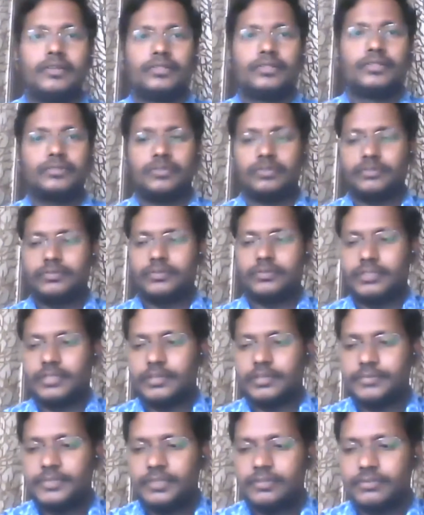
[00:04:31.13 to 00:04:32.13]
So the
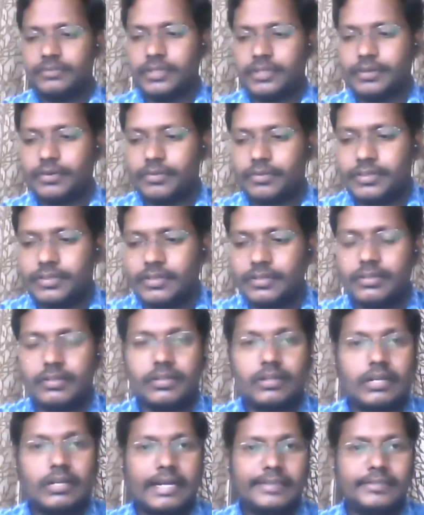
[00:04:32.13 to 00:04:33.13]
term psychological
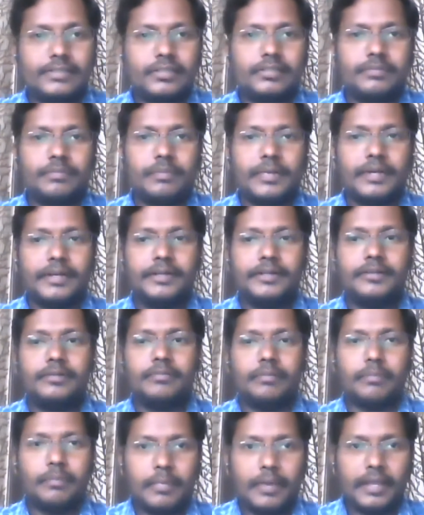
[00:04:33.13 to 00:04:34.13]
assessment
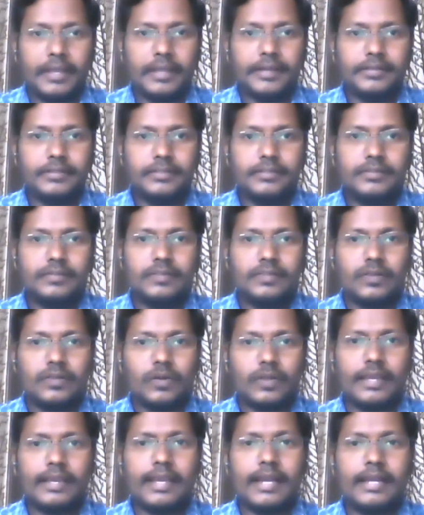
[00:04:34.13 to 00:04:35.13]
means
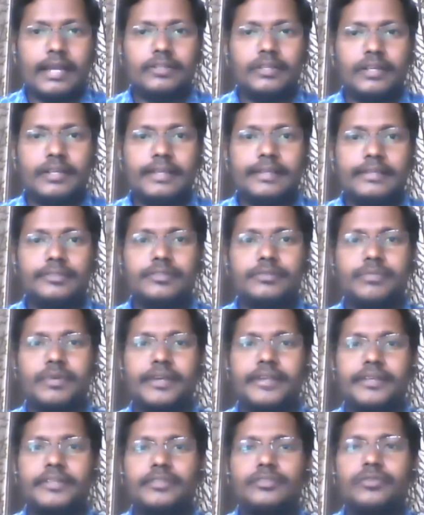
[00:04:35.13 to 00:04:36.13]
okay gathering
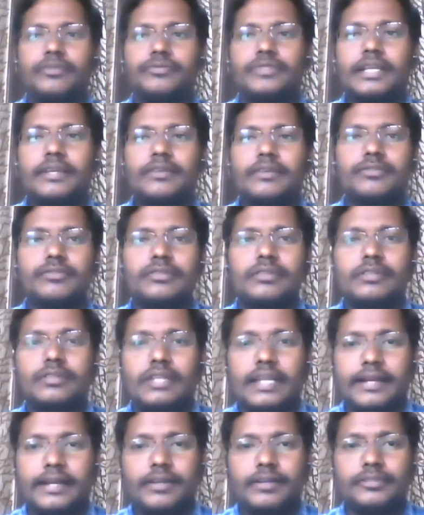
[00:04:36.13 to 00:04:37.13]
interpretation of psychological
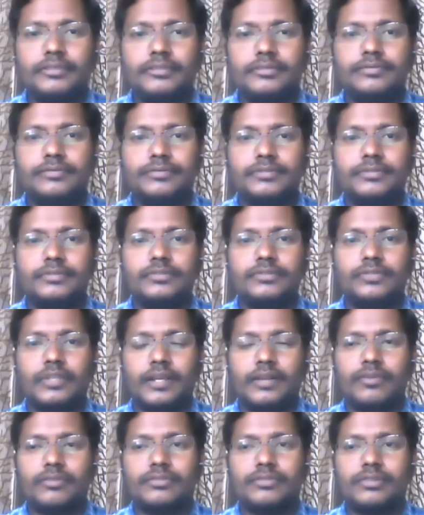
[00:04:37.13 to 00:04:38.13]
data for
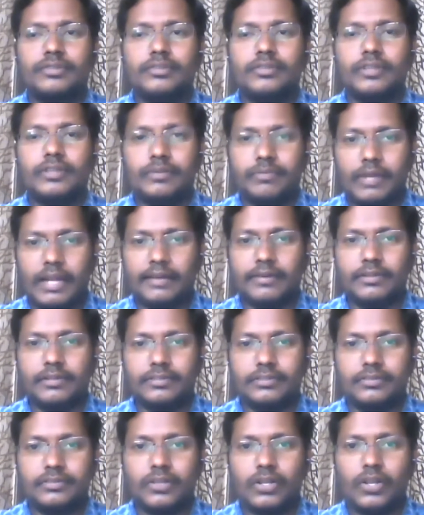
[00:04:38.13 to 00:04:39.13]
psychological
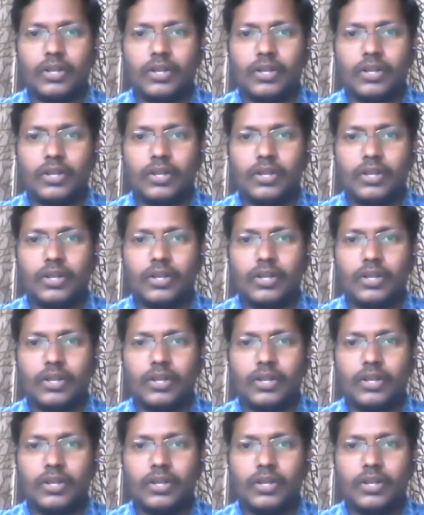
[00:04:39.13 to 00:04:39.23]
evaluation